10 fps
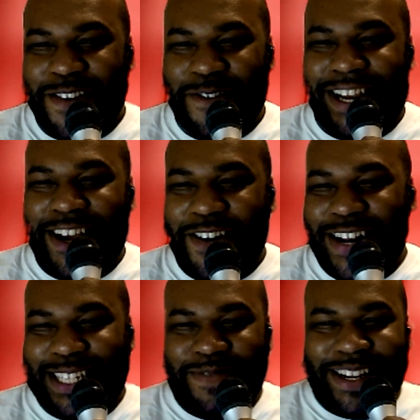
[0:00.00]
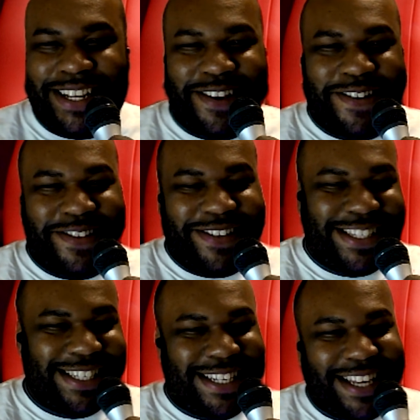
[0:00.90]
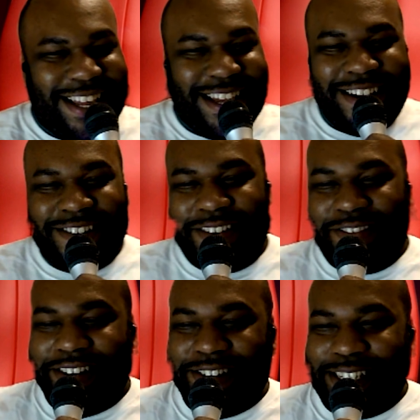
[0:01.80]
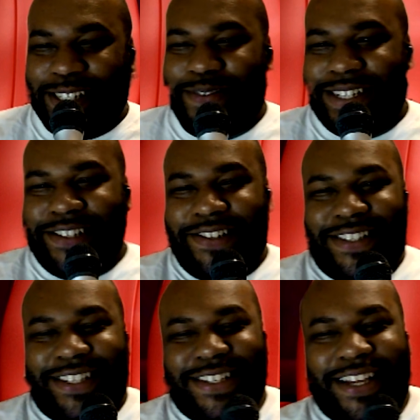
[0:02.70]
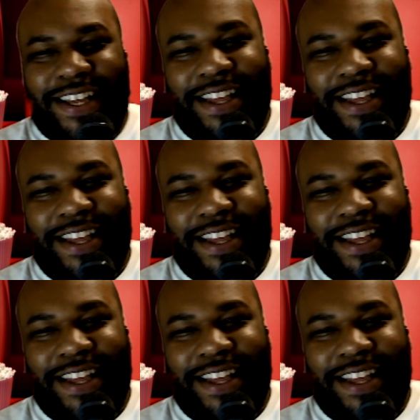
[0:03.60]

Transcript: Reloaded's been used. Revolution's been used. So, yeah.